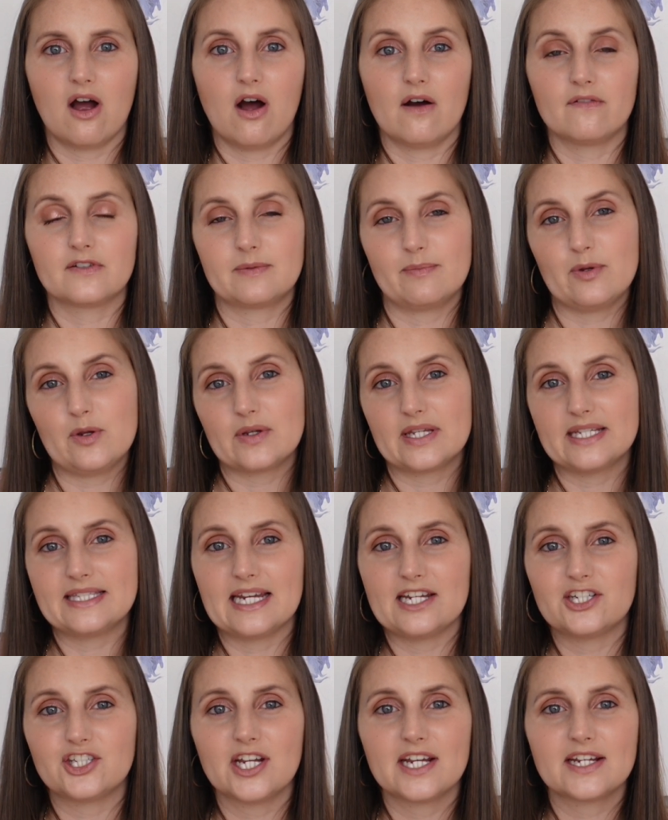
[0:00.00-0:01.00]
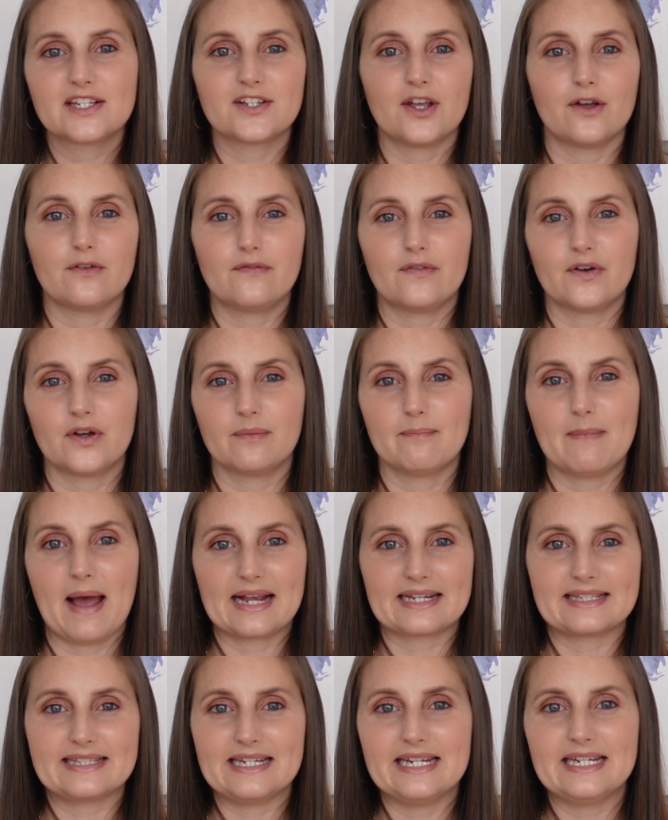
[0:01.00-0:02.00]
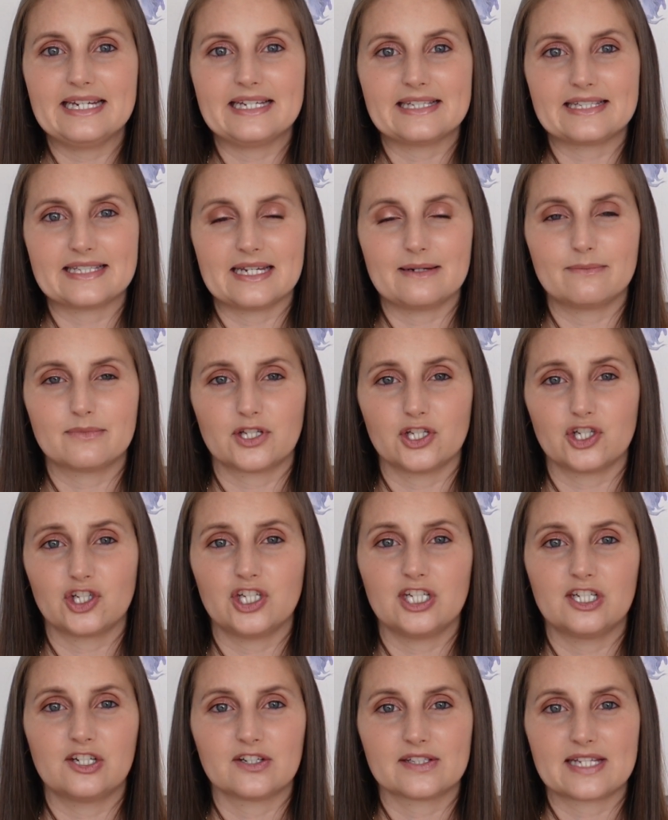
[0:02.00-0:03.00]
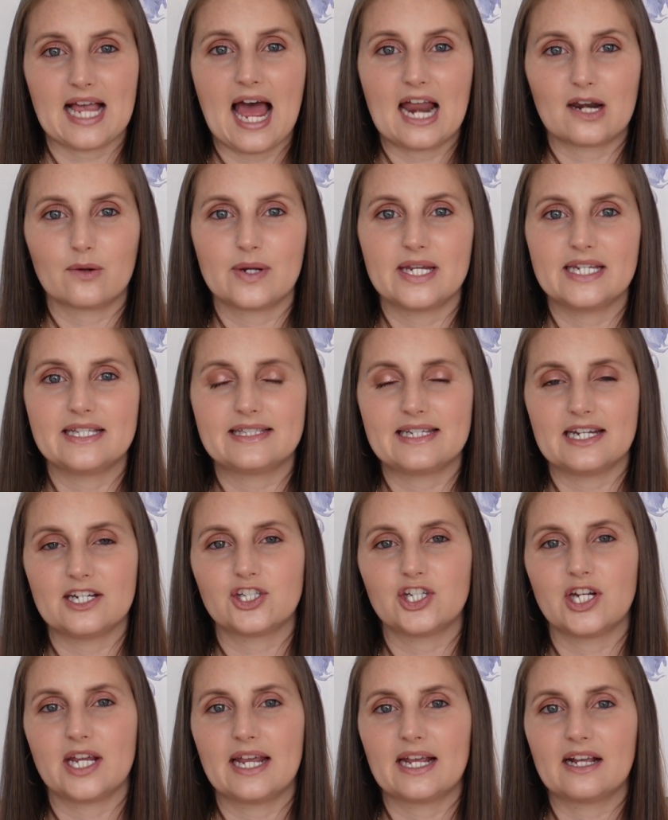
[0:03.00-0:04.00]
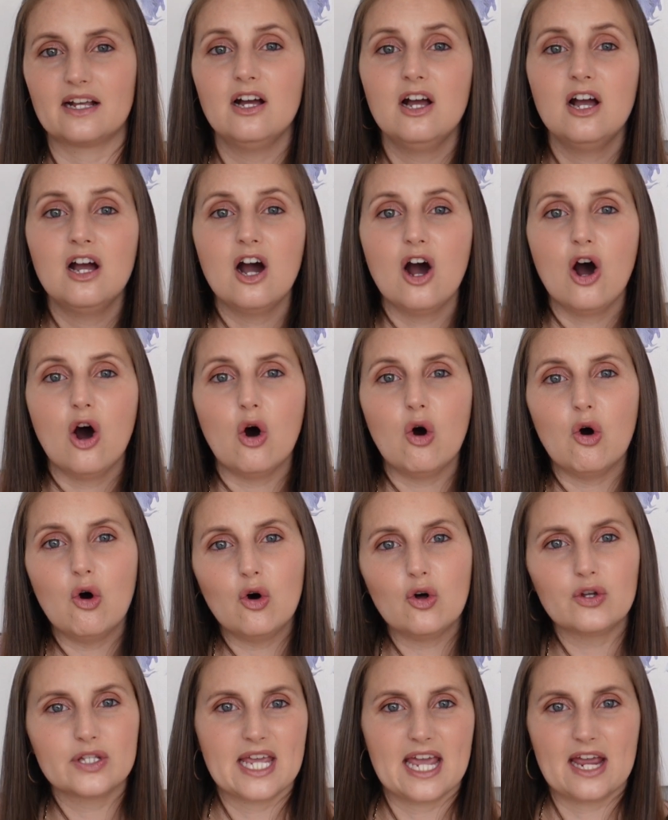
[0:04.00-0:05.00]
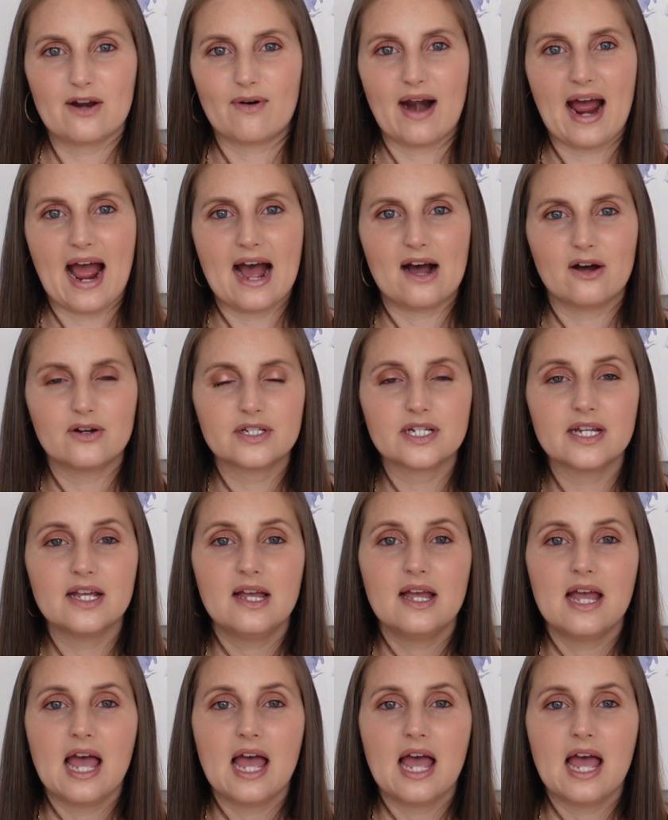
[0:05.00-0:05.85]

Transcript: of spooky stitching. So for Maxine, it seems that she does Halloween stitching all year round,